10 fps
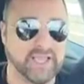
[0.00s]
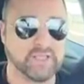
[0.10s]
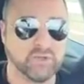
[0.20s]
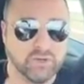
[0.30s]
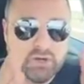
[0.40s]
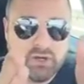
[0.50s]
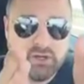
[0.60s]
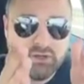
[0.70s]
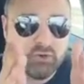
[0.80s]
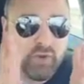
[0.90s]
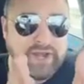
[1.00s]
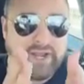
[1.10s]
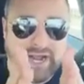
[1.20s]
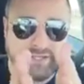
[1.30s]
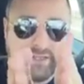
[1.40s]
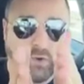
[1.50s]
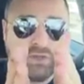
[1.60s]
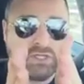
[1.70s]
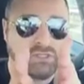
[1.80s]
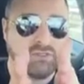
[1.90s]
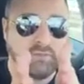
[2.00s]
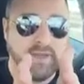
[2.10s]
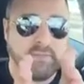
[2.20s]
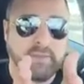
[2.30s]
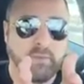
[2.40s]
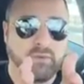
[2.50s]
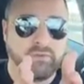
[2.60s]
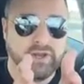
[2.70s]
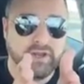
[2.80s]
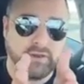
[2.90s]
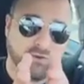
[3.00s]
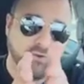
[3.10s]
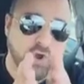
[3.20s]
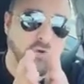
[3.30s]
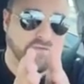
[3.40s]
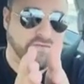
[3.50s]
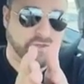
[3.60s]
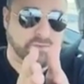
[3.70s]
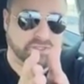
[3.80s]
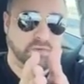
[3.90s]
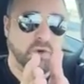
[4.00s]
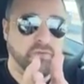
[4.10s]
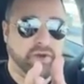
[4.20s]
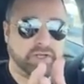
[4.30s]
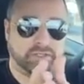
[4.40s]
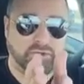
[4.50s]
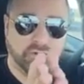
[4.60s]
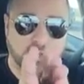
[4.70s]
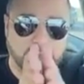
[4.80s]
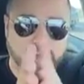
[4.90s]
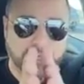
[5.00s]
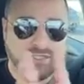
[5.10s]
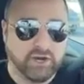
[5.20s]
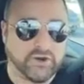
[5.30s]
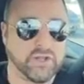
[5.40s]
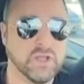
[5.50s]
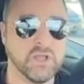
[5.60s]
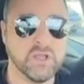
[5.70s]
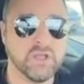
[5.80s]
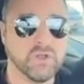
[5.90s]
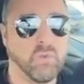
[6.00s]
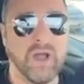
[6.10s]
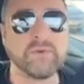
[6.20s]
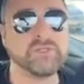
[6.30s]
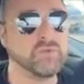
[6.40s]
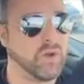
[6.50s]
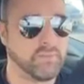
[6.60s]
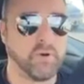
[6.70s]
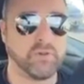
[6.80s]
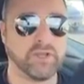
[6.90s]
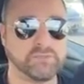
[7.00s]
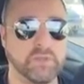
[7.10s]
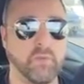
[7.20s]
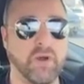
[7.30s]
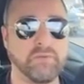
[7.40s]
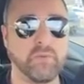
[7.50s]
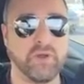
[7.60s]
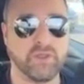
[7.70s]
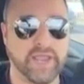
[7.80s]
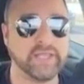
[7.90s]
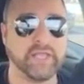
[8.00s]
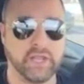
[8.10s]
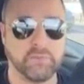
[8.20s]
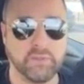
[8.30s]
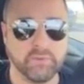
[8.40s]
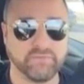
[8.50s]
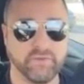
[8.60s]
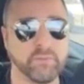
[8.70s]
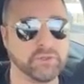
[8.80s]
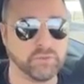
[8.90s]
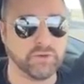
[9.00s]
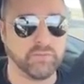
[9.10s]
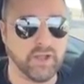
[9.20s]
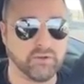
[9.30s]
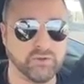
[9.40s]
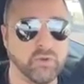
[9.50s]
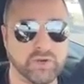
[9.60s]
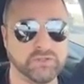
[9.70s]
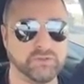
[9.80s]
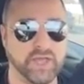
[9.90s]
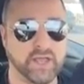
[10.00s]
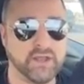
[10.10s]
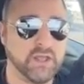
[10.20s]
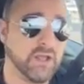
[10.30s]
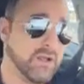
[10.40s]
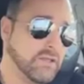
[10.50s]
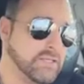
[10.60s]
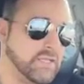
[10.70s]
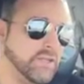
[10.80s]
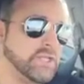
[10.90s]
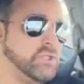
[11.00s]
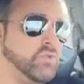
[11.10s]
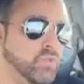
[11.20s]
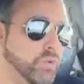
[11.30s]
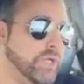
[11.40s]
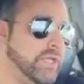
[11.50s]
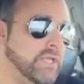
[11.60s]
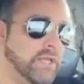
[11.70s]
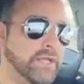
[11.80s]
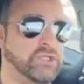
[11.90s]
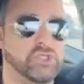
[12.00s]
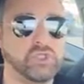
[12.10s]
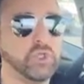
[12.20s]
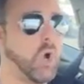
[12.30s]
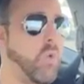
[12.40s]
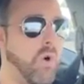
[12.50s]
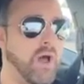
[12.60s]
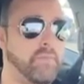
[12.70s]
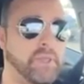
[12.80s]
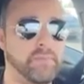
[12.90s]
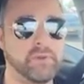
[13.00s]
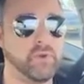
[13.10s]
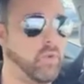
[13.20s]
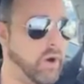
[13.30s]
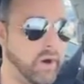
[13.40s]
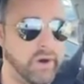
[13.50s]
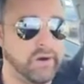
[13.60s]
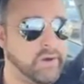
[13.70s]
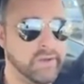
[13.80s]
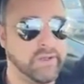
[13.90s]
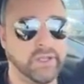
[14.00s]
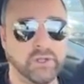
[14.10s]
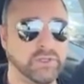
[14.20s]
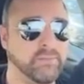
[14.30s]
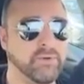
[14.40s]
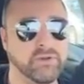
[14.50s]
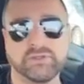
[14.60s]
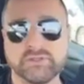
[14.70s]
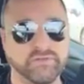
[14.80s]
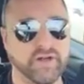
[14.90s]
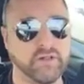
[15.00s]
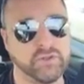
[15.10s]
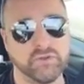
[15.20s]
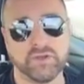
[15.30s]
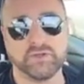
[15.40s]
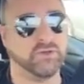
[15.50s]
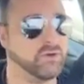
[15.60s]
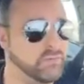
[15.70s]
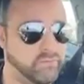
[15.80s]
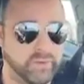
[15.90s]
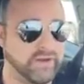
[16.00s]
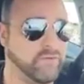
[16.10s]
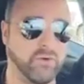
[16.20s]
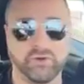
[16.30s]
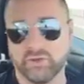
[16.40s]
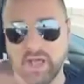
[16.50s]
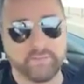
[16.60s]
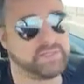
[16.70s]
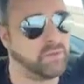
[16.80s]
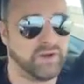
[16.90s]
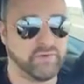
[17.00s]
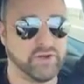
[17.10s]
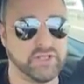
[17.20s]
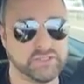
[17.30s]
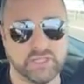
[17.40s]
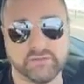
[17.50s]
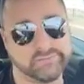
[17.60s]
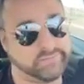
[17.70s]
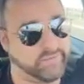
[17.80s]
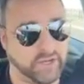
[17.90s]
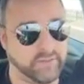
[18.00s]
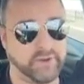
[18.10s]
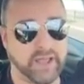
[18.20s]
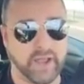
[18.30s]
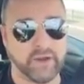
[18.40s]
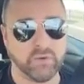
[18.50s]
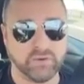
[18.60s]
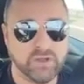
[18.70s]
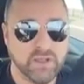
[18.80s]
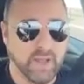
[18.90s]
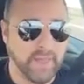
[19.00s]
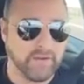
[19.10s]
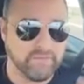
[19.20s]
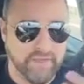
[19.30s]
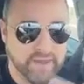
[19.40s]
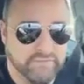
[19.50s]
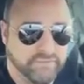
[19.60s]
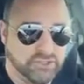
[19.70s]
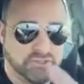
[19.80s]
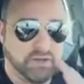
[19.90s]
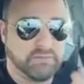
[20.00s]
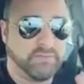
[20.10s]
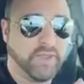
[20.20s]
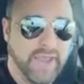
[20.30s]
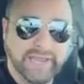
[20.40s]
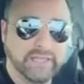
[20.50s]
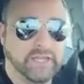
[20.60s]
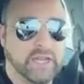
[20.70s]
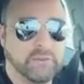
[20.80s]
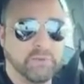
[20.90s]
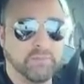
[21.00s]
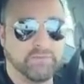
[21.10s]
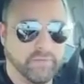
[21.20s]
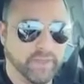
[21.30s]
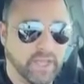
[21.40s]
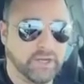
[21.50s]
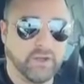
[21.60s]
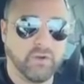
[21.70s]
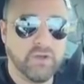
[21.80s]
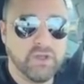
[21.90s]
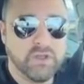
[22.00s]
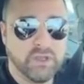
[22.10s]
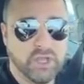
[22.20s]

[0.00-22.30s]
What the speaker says: and this is, again, my opinions, don't get all whatever. Unless you're on Twitter for political reasons, like purely political reasons, I would not go political in my bio, nor would I talk about anything that's polarizing. I wouldn't talk about anything that could be offensive to a lot of people. Like, why would you want to, I was talking to an amazing company yesterday about their blog. And he's like, okay, I'm going to write really high premium content. I'm going to target my